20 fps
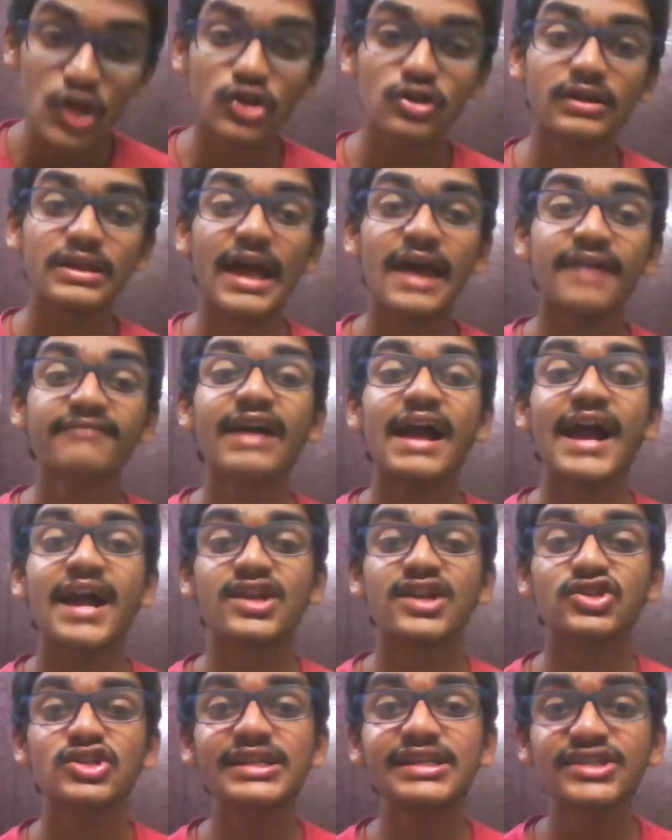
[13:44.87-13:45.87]
So they have
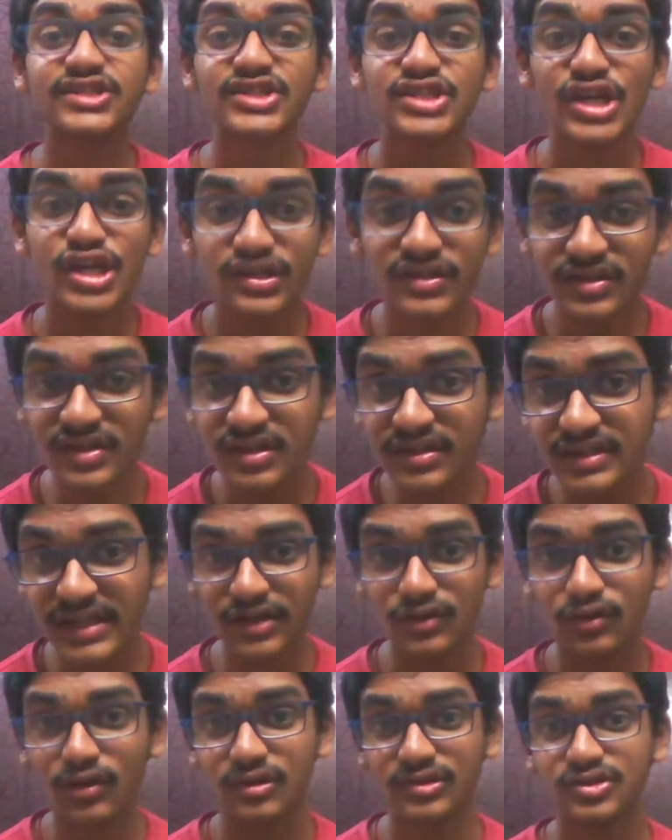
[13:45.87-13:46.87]
actually changed
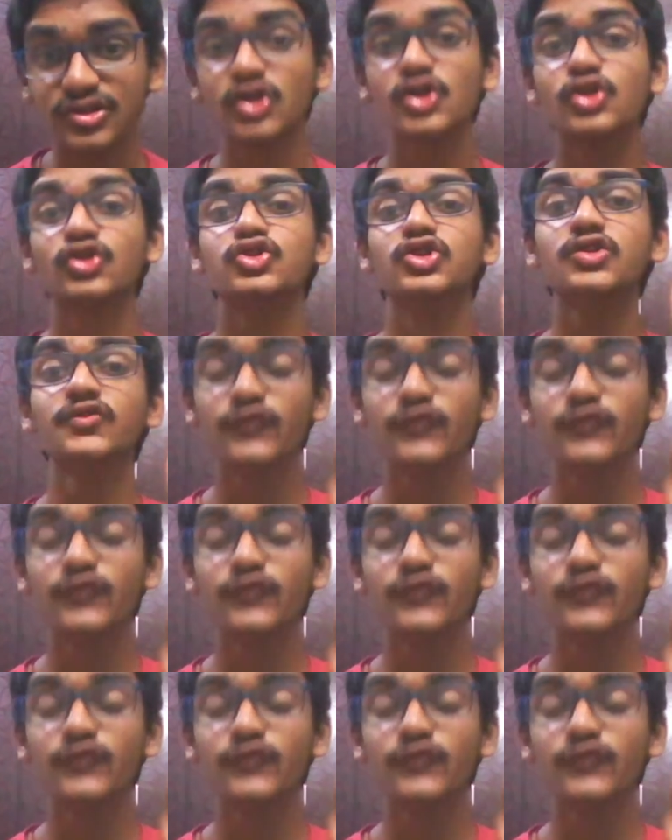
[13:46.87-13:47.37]
their constitution